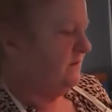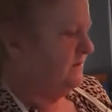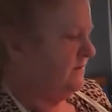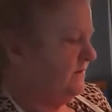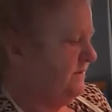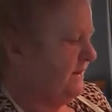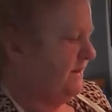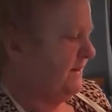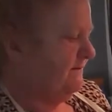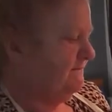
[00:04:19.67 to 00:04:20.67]
So
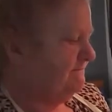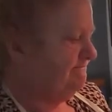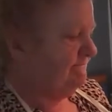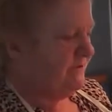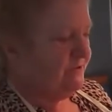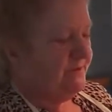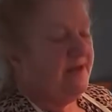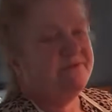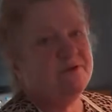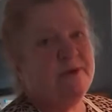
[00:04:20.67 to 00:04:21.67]
yeah. So we
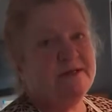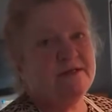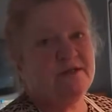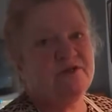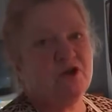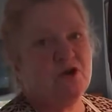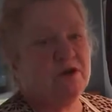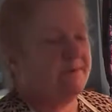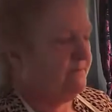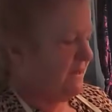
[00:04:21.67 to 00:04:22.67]
have to wait till the
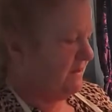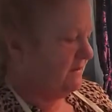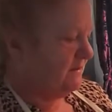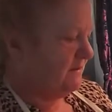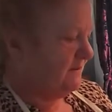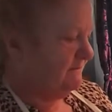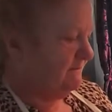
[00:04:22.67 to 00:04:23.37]
chocolate melts.